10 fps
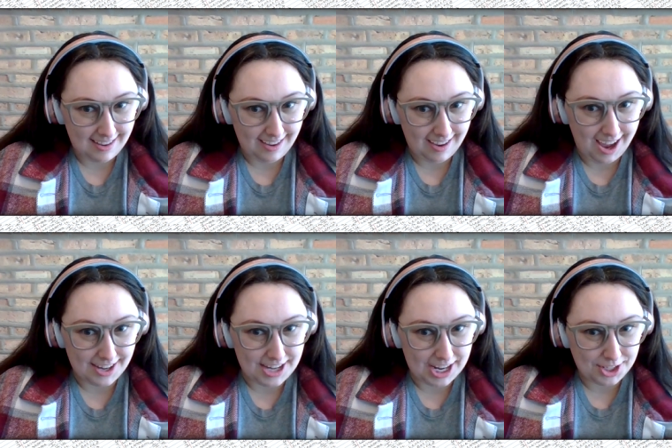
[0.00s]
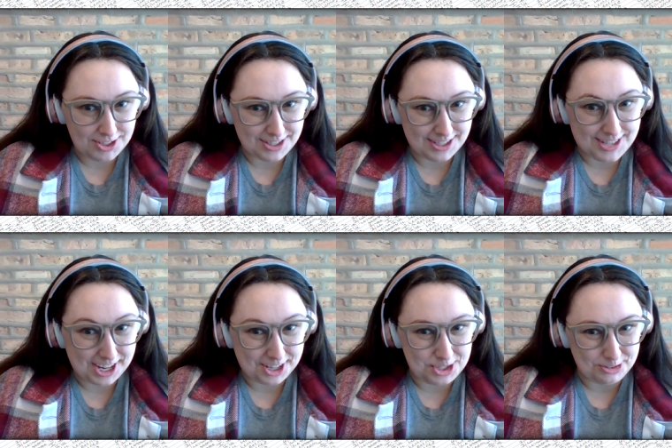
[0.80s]
Gullah Gullah Nick, Island,
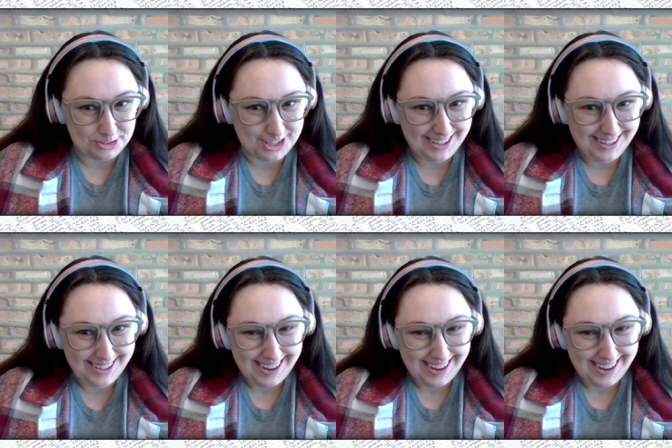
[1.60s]
yeah. Junior.